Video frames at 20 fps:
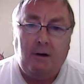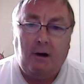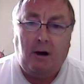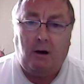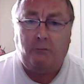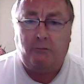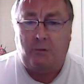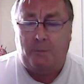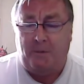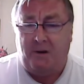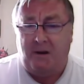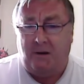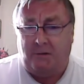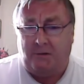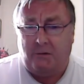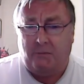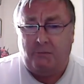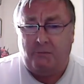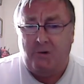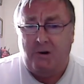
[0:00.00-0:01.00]
I'll
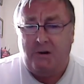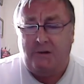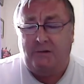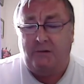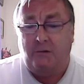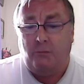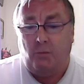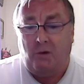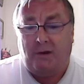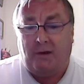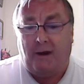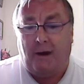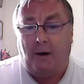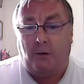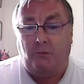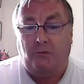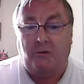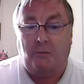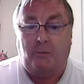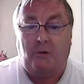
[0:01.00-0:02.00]
repeat. The reason we
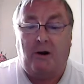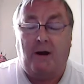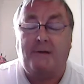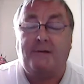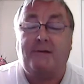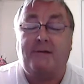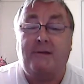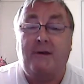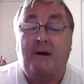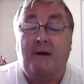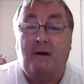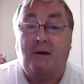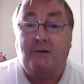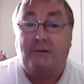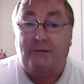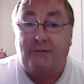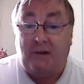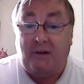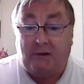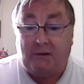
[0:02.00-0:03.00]
count the breath and
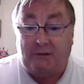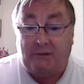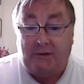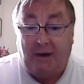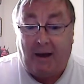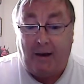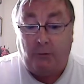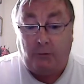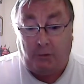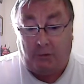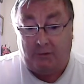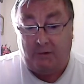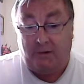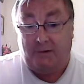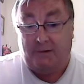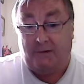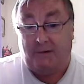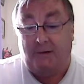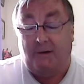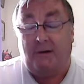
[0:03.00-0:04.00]
fix down on
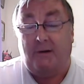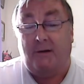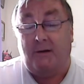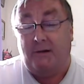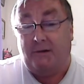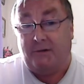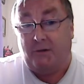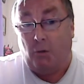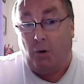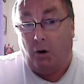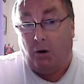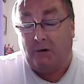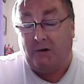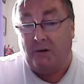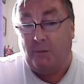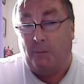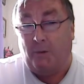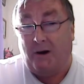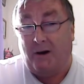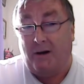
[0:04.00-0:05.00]
it is to
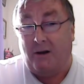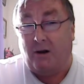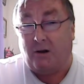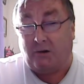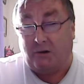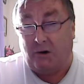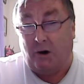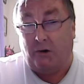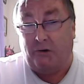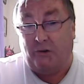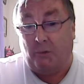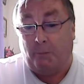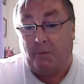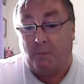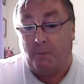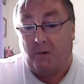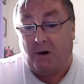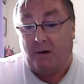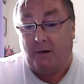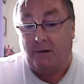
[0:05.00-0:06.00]
occupy our grasshopper
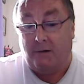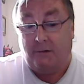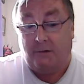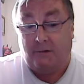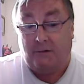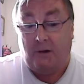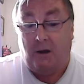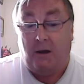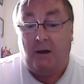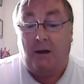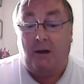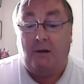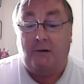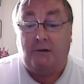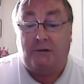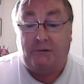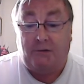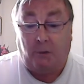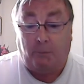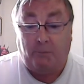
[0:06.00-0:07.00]
minds
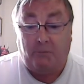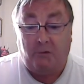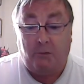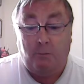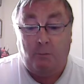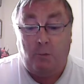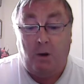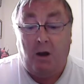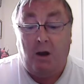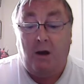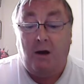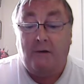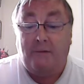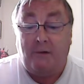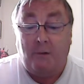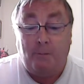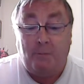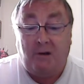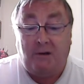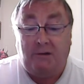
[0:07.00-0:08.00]
and stop them
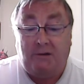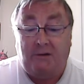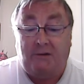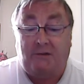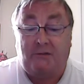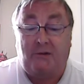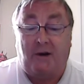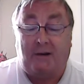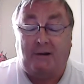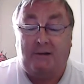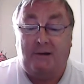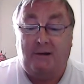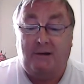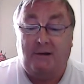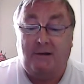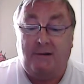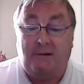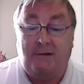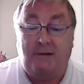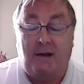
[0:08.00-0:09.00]
from being distracted
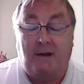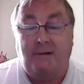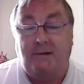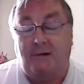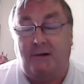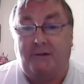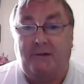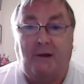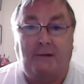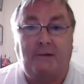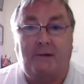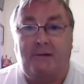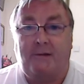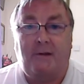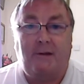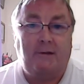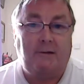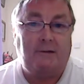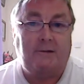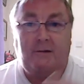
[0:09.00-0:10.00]
into the endless other
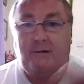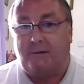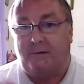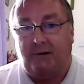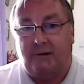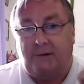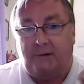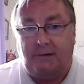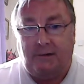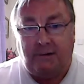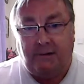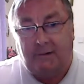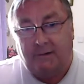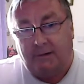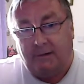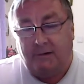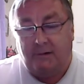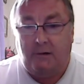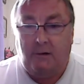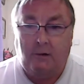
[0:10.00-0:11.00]
things that,
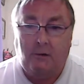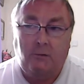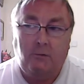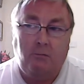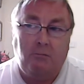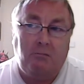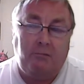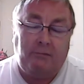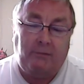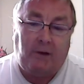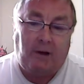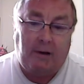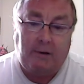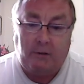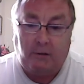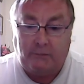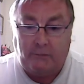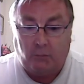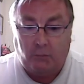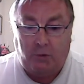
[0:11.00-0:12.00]
you know, flying
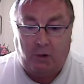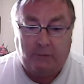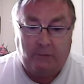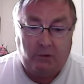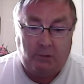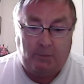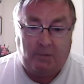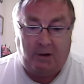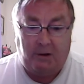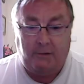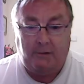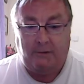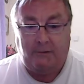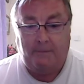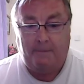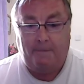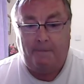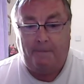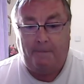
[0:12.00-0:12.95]
off all over the place.